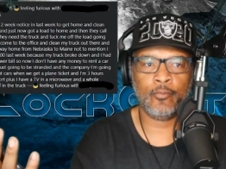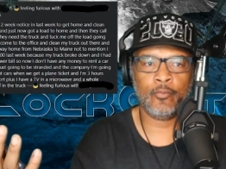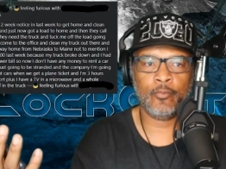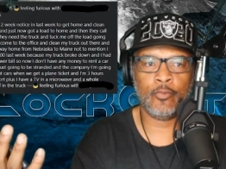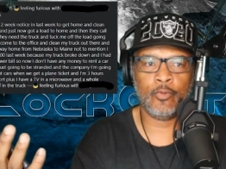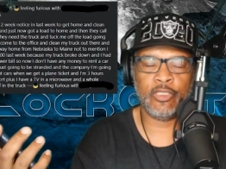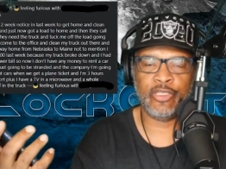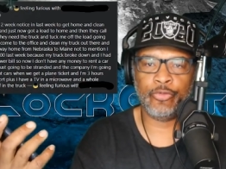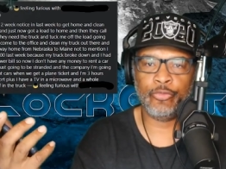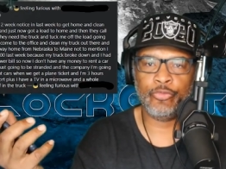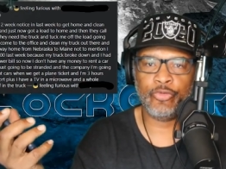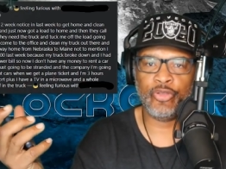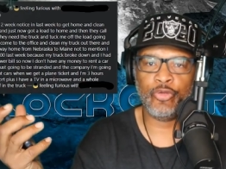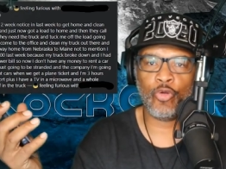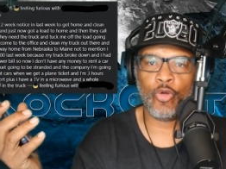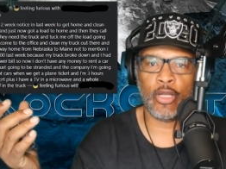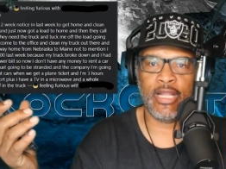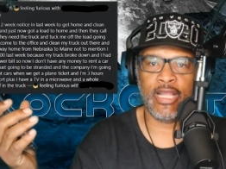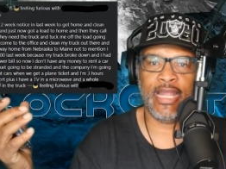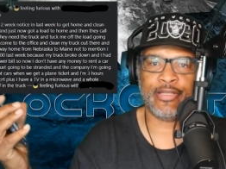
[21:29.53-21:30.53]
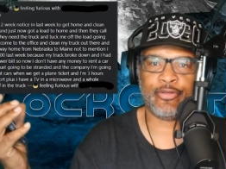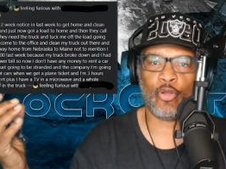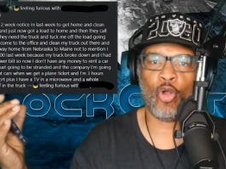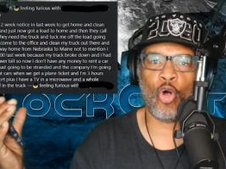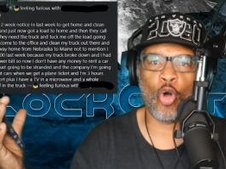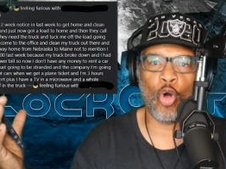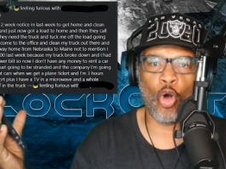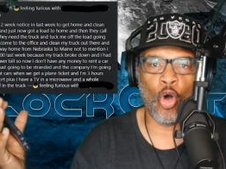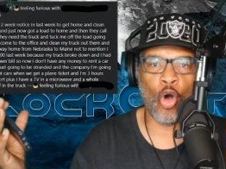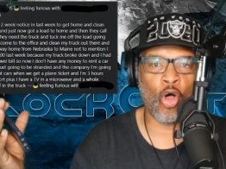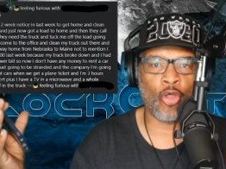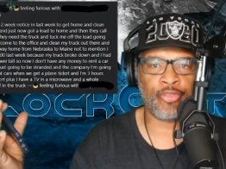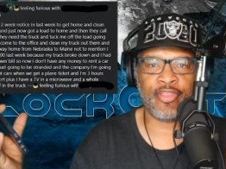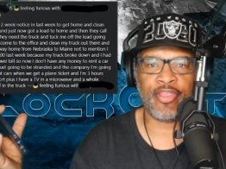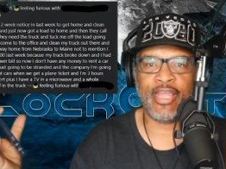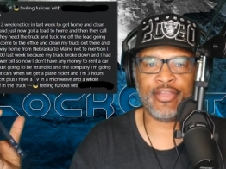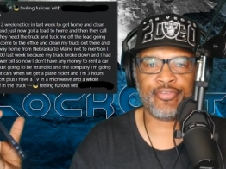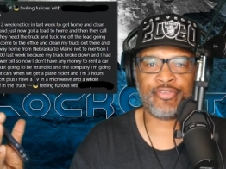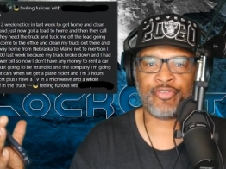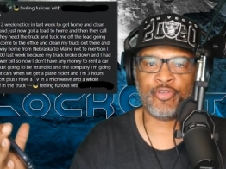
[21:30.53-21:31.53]
you, you're going to have to haul
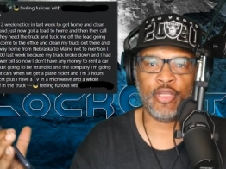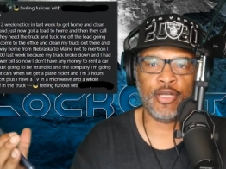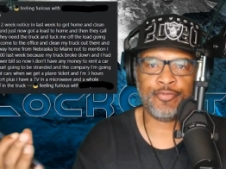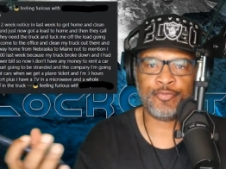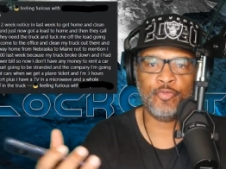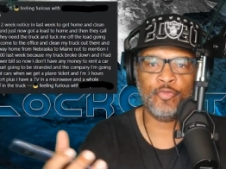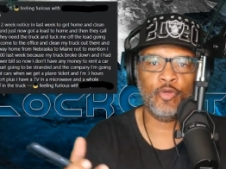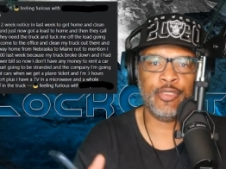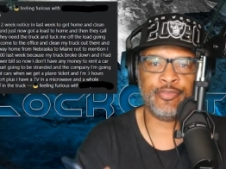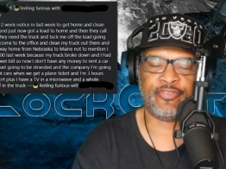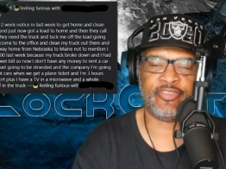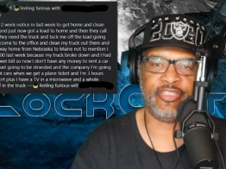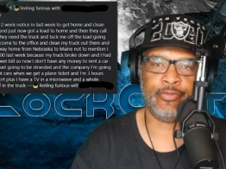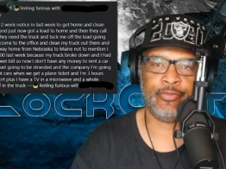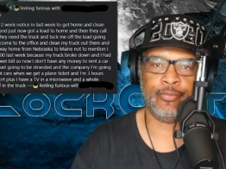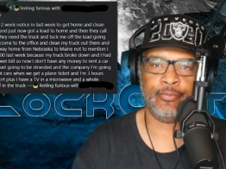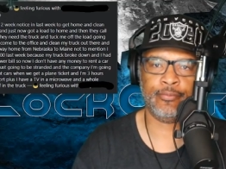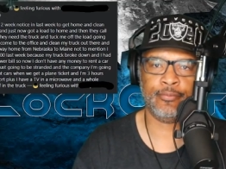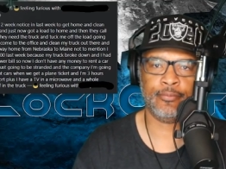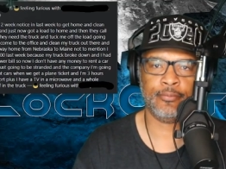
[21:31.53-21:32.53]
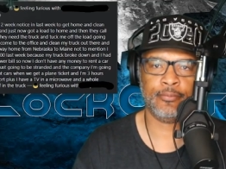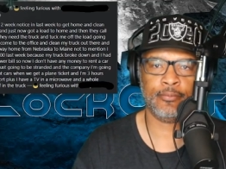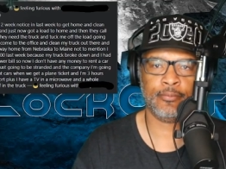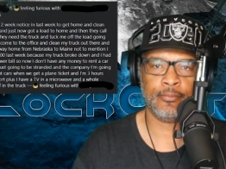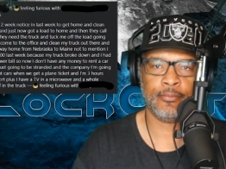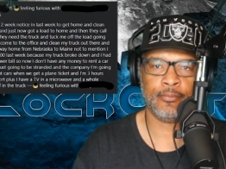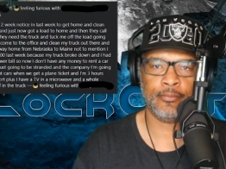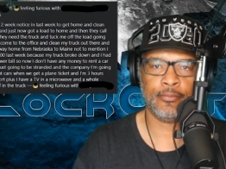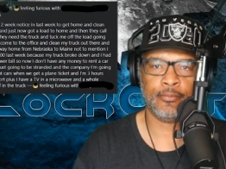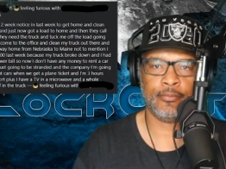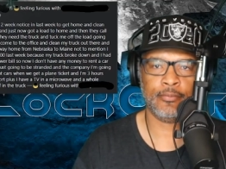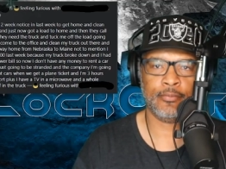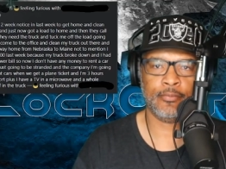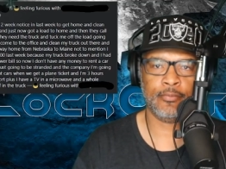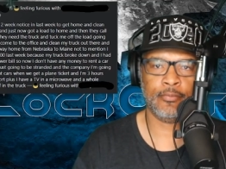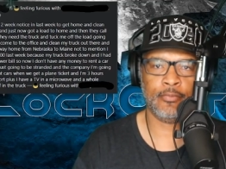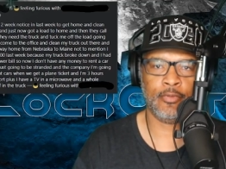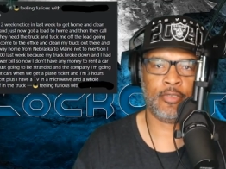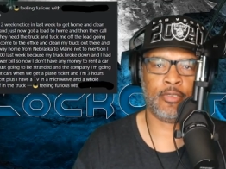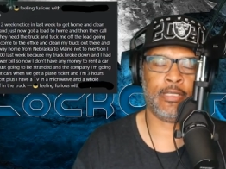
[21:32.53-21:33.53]
that stuff with you.
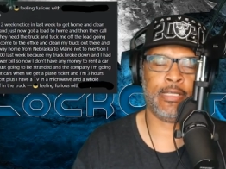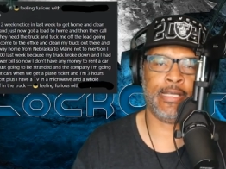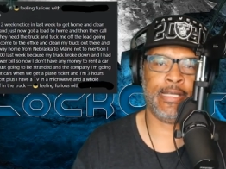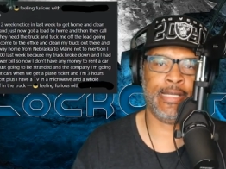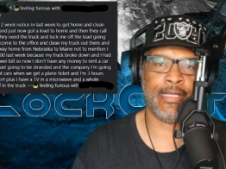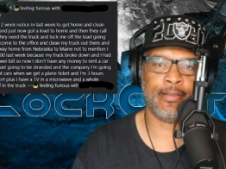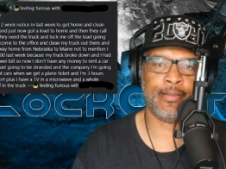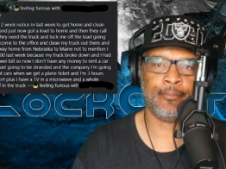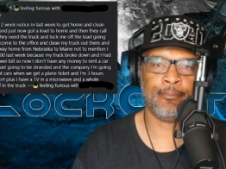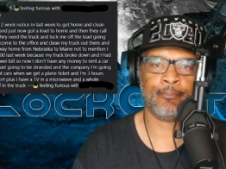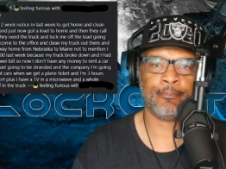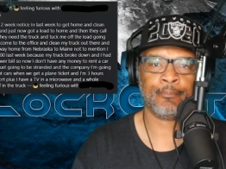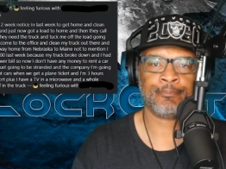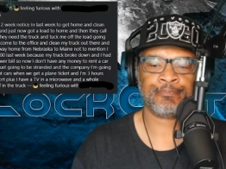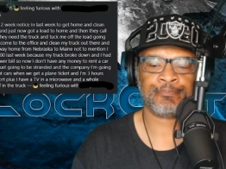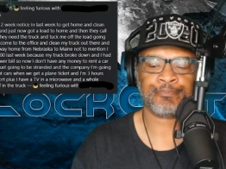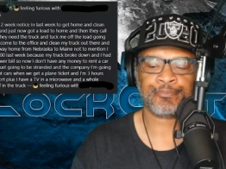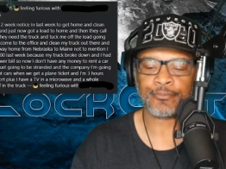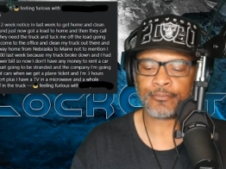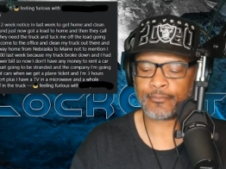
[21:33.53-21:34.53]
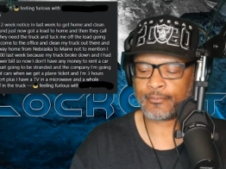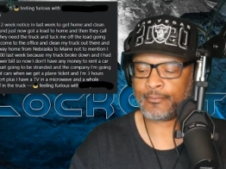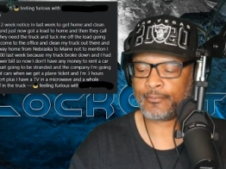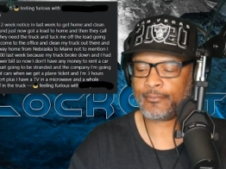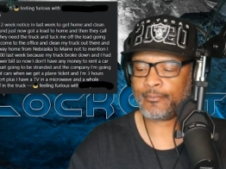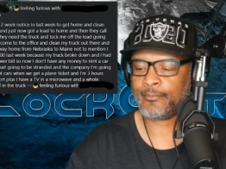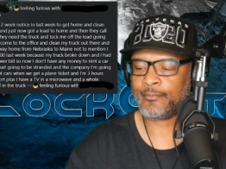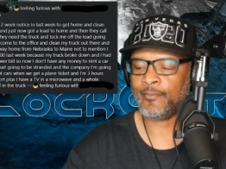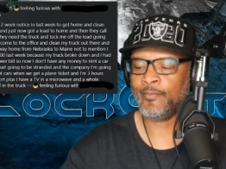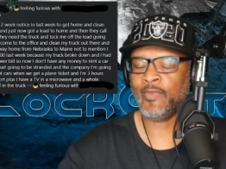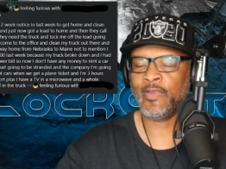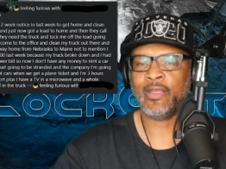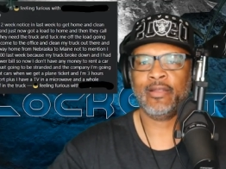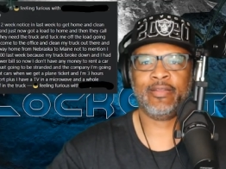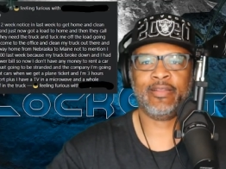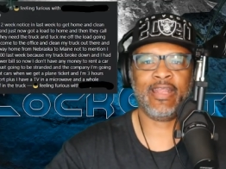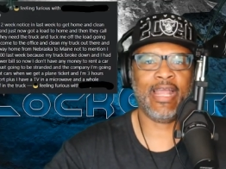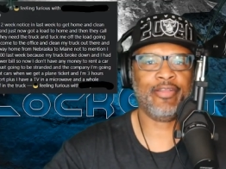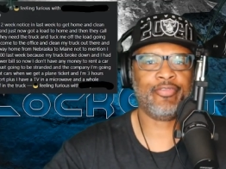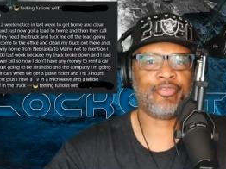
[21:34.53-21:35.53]
All right?
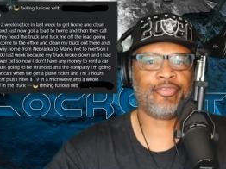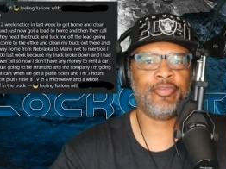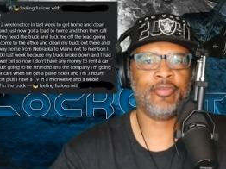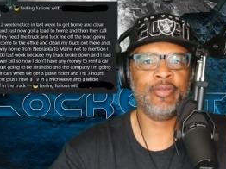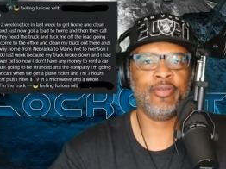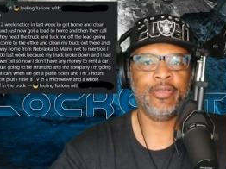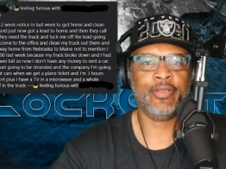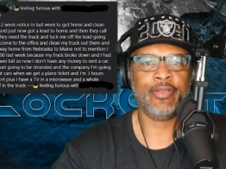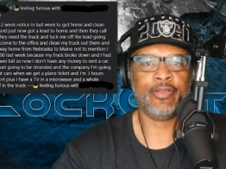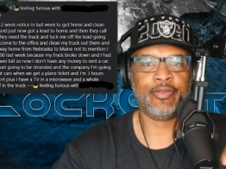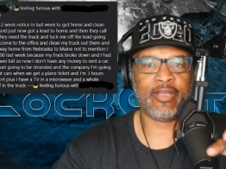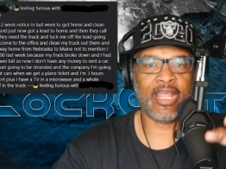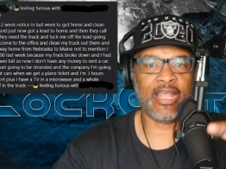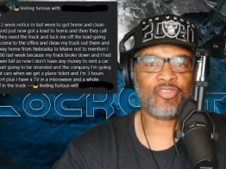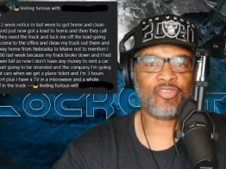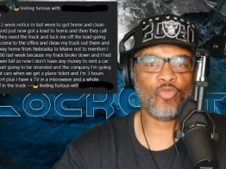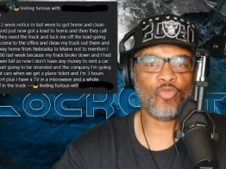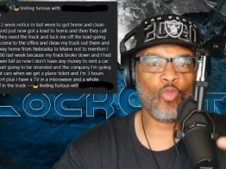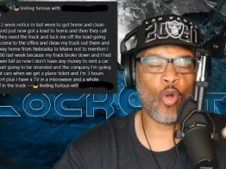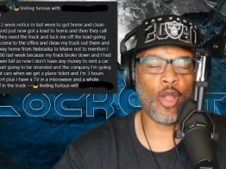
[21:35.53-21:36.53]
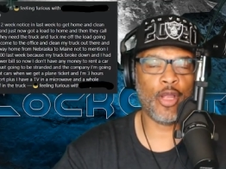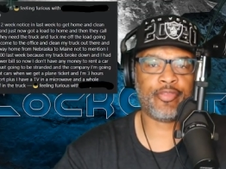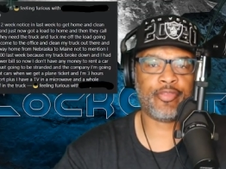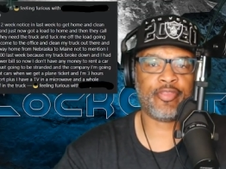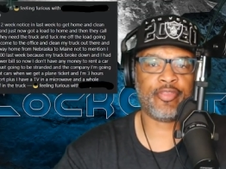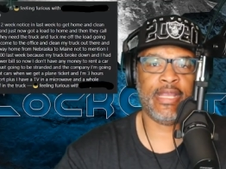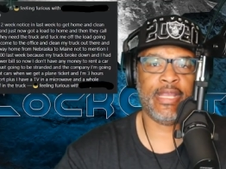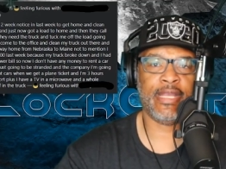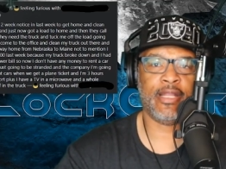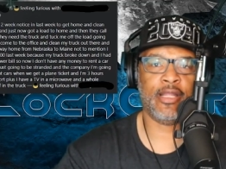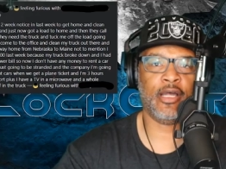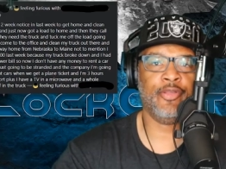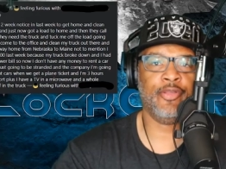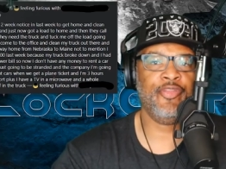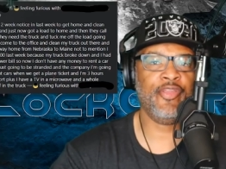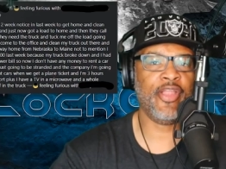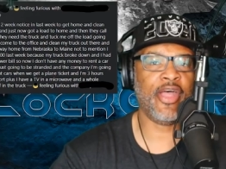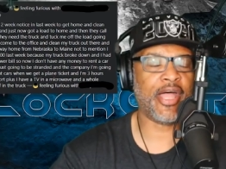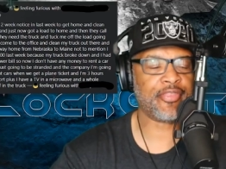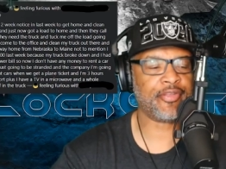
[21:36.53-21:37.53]
That's, that's one thing.
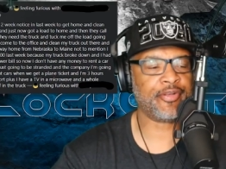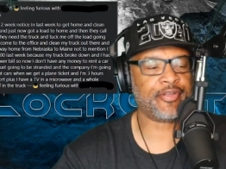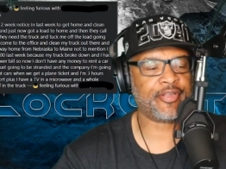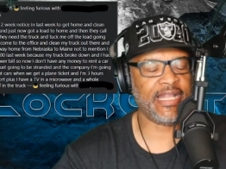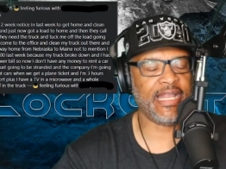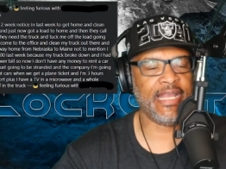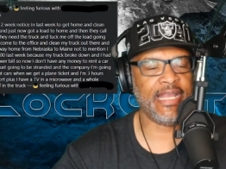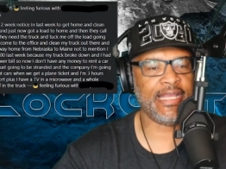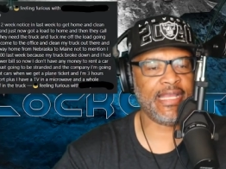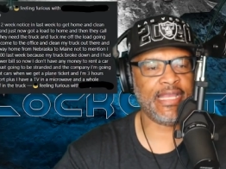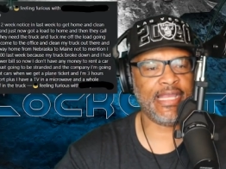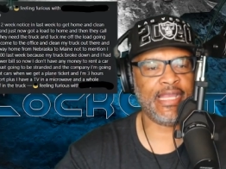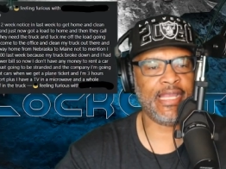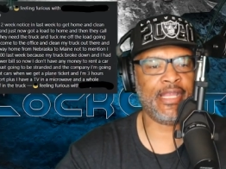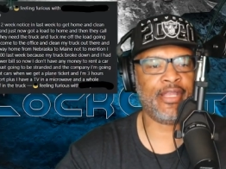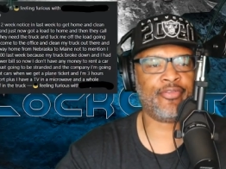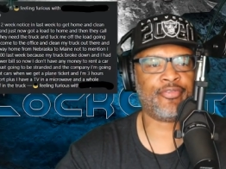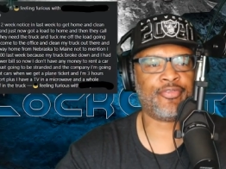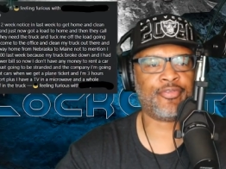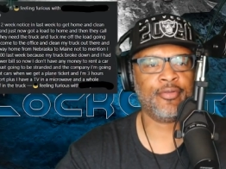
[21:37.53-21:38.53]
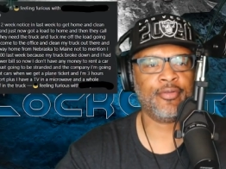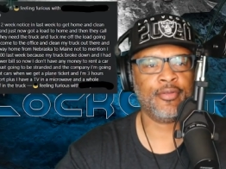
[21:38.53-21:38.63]
Another thing is,